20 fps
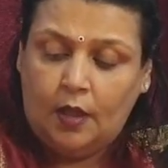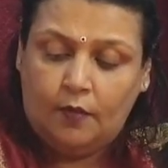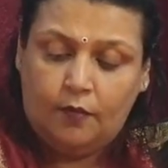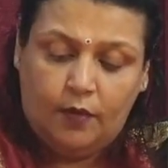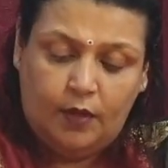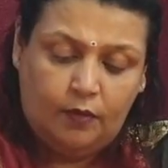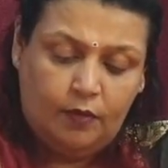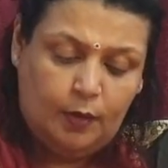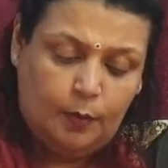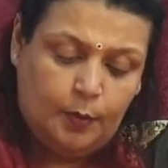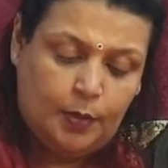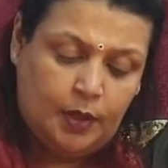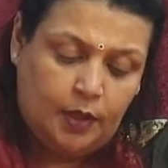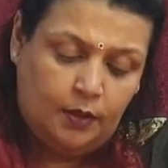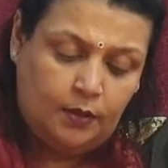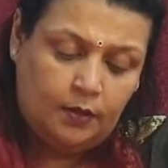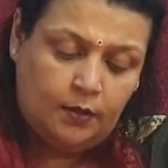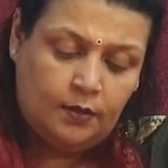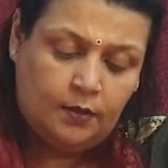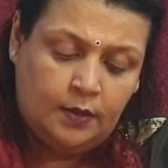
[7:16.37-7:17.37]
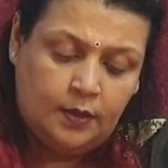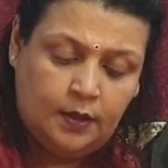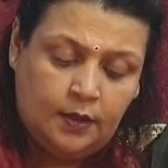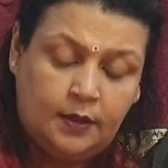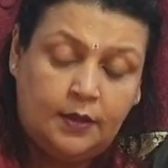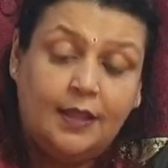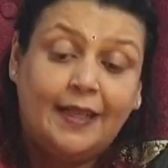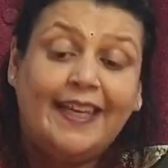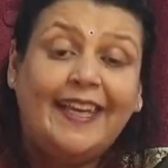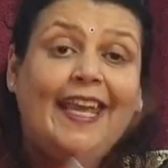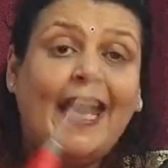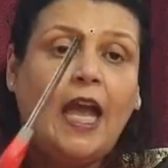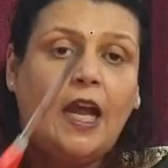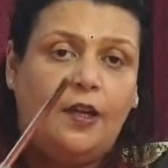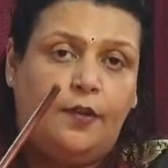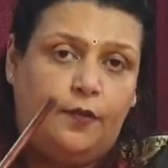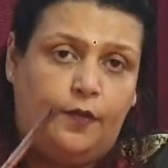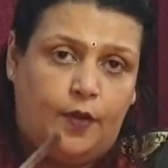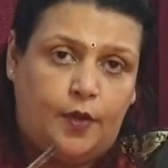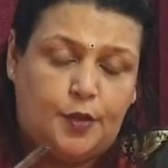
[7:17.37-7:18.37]
we will burn the
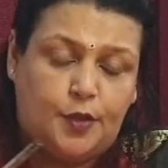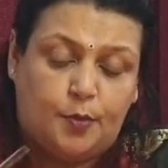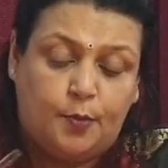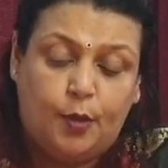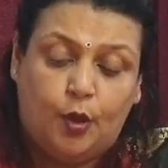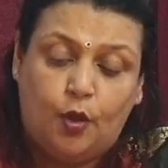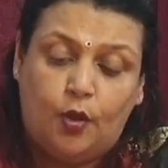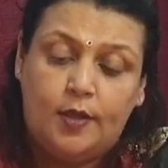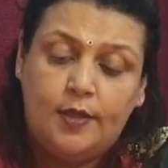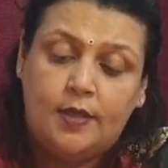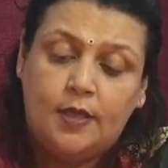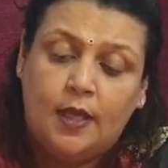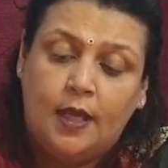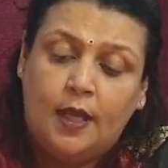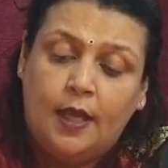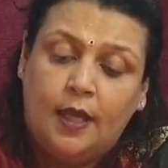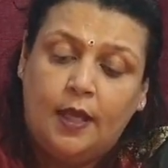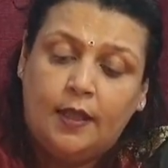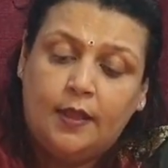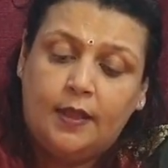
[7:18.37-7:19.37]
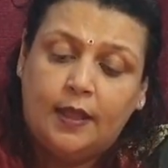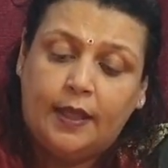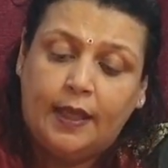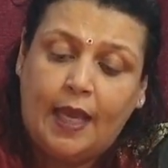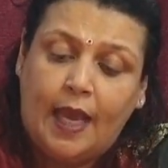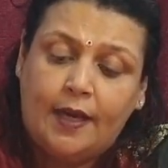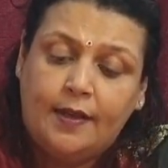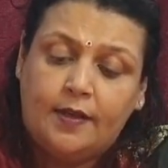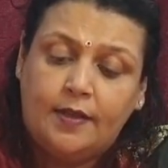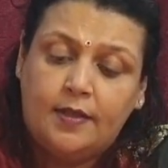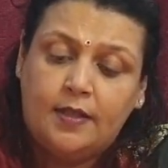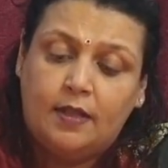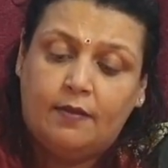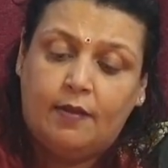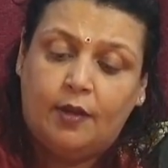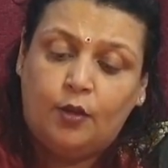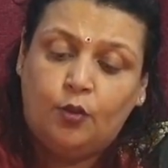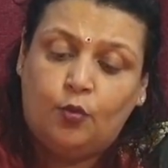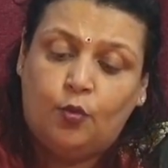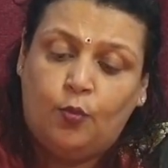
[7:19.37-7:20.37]
cat first, because the cat is the
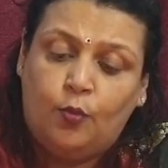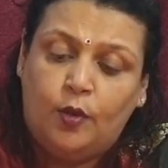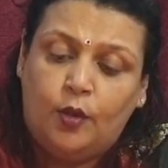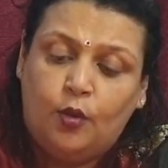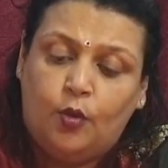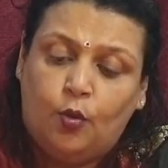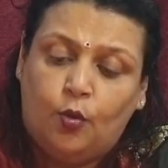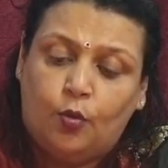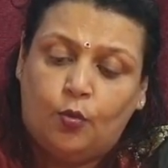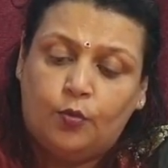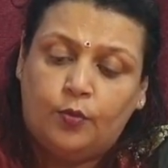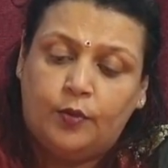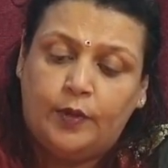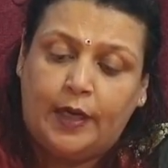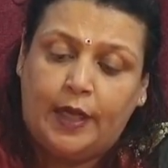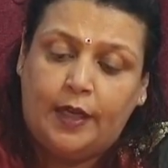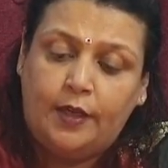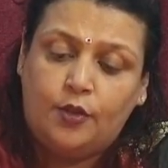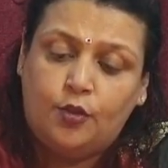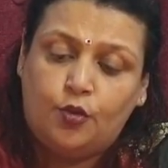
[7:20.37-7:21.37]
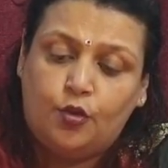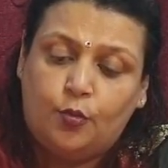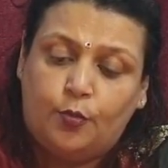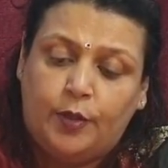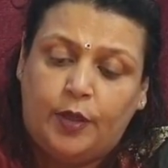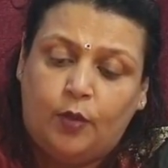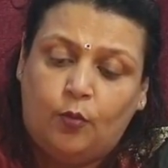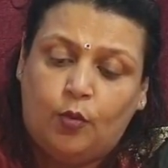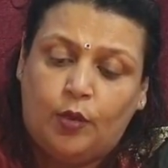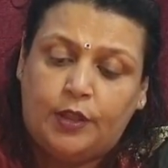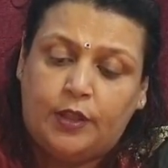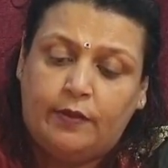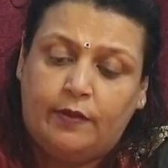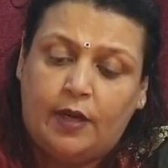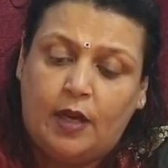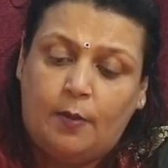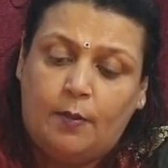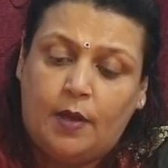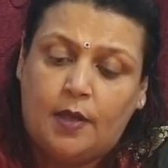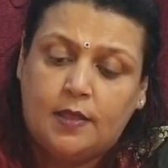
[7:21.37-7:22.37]
one who will go, right, to bring whatever
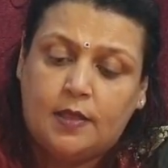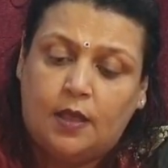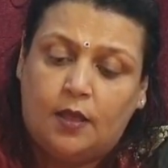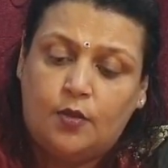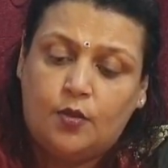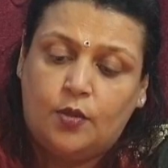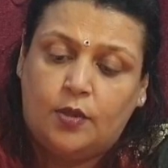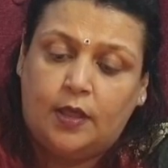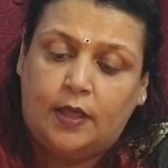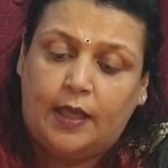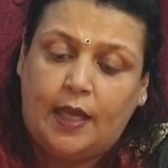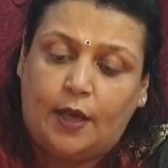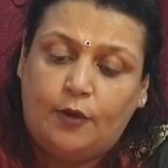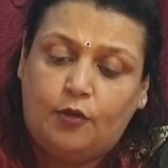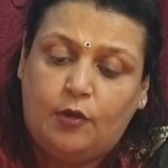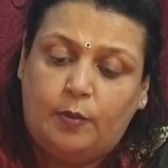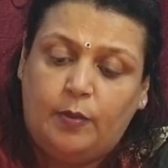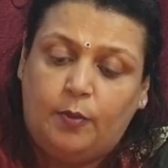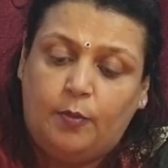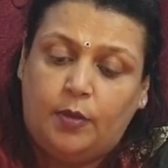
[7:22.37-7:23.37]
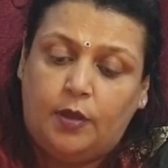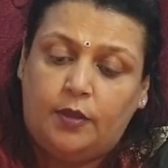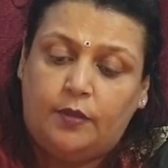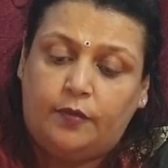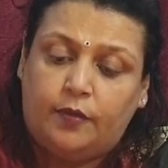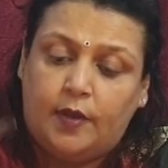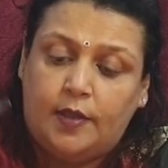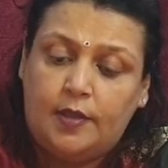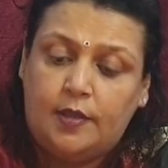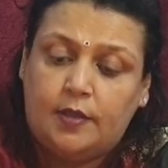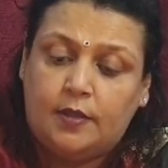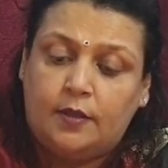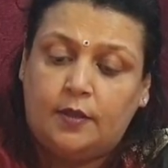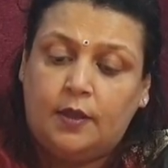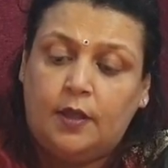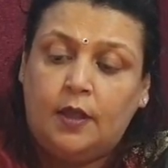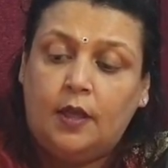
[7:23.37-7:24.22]
I'm asking. So the cat will be burned first.